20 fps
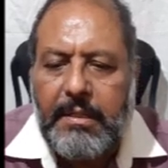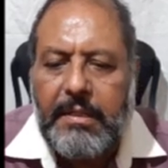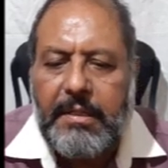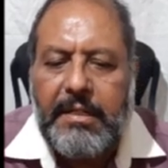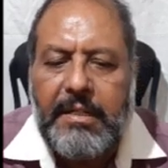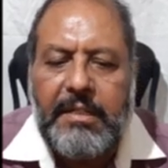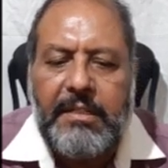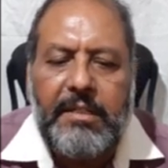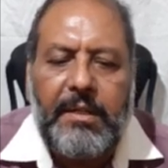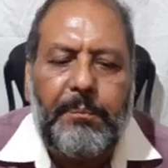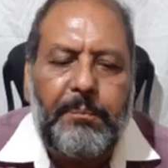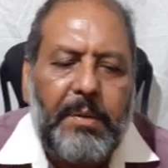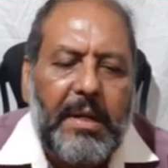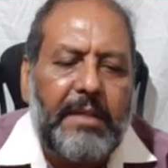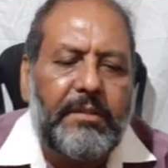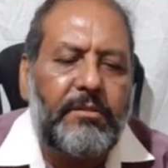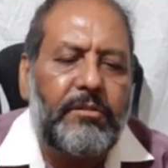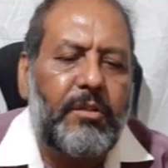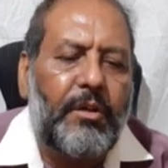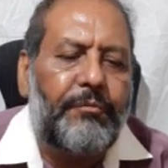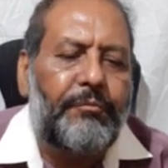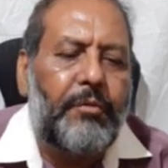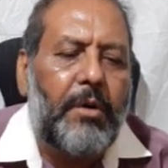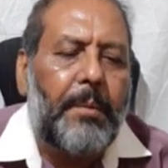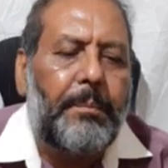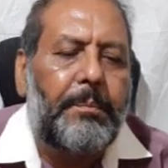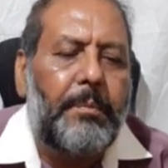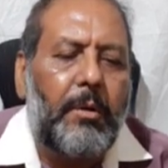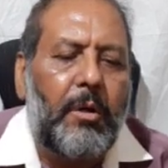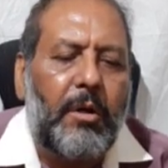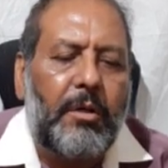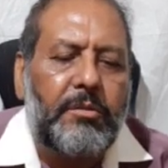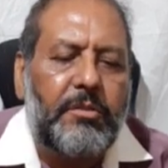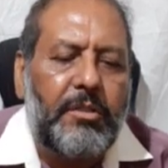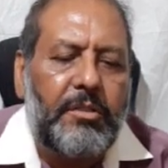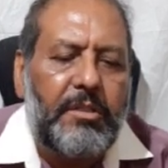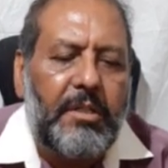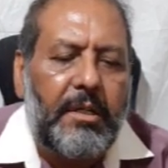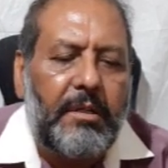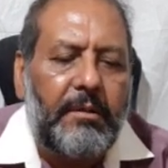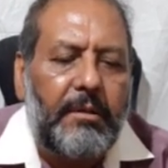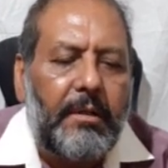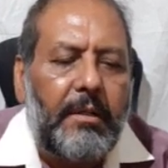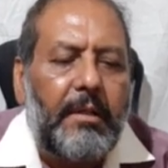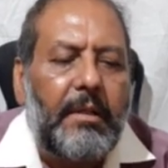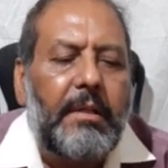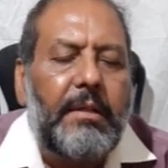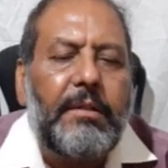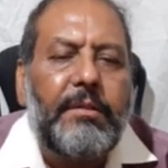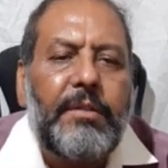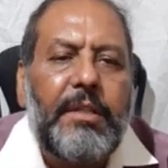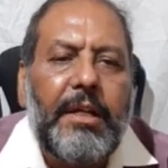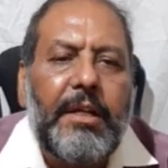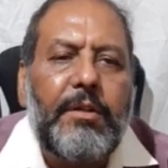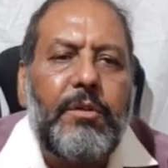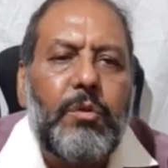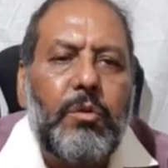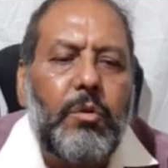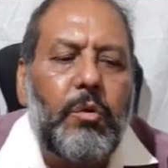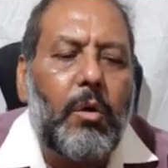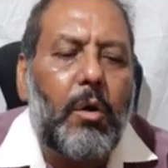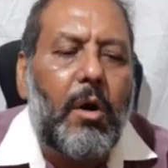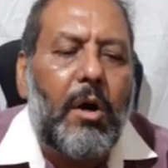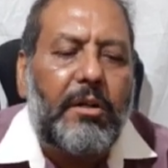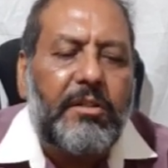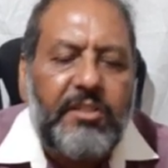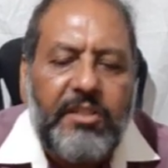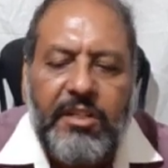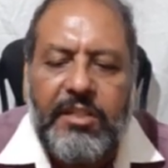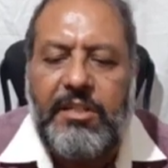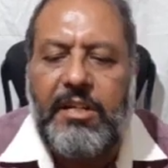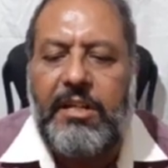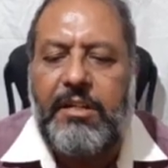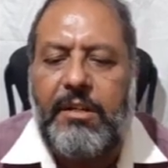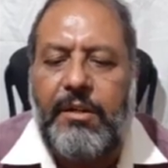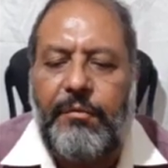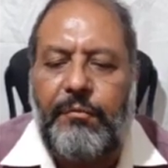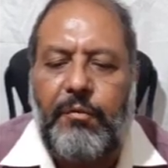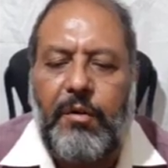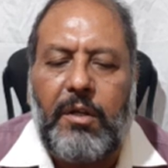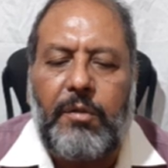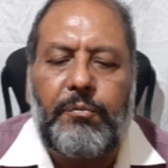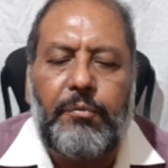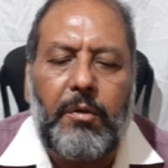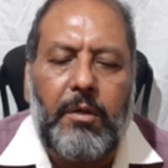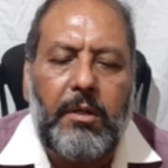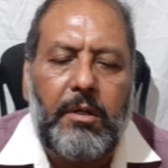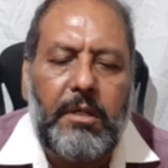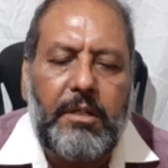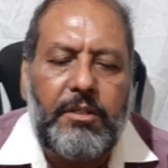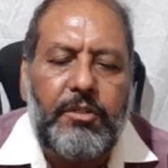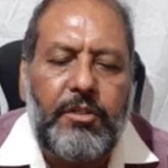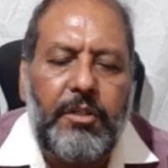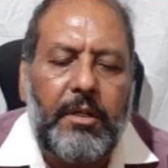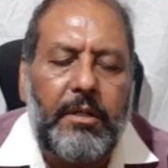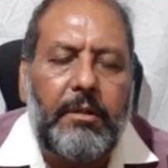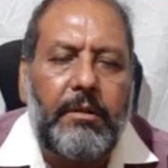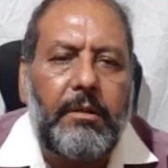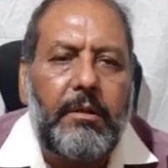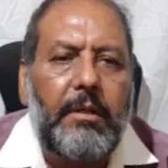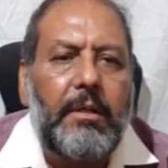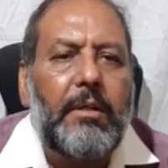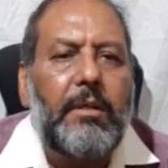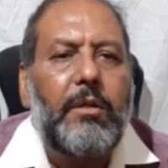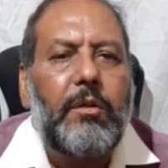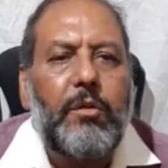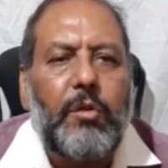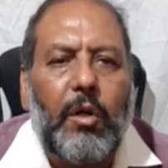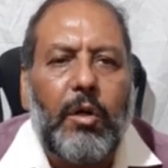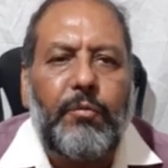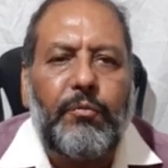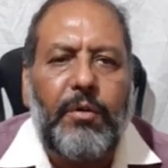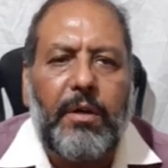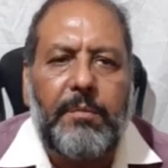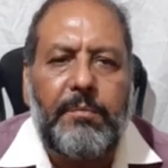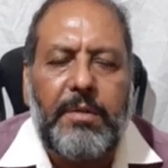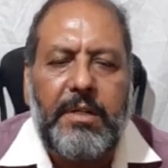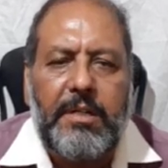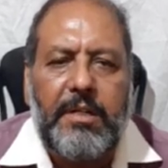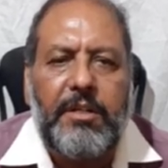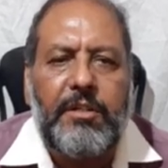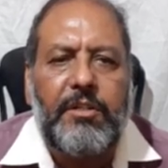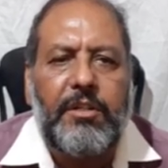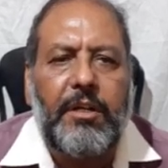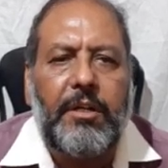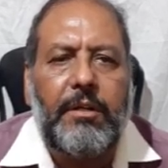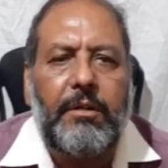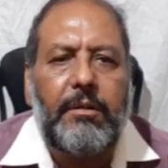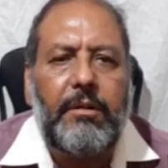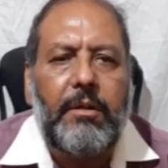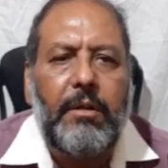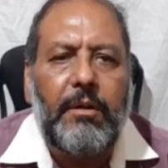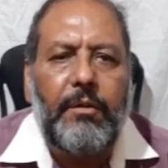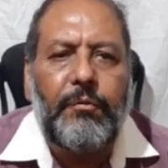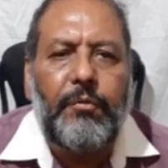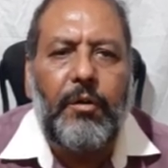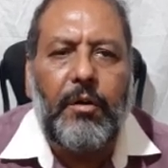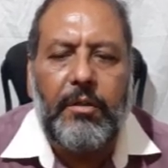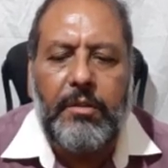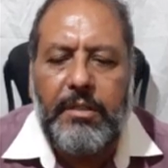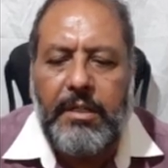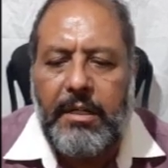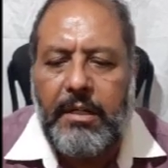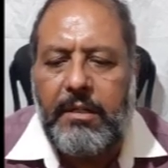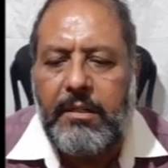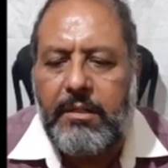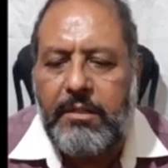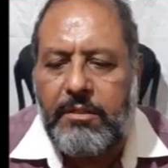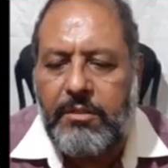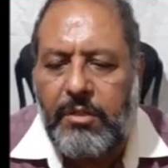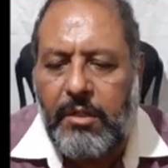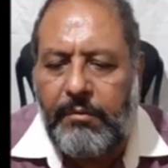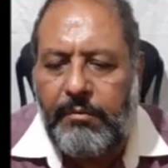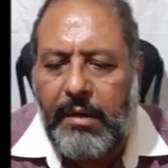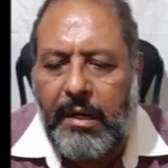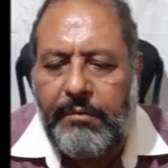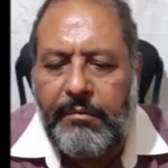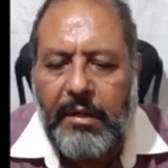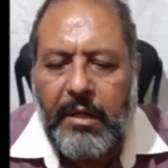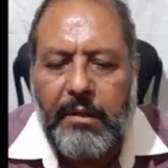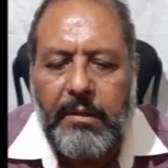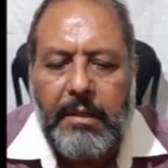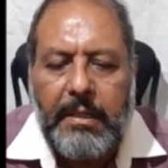In the presence of oxygen, they do oxidative phosphorylation, not fermentation, for their survival.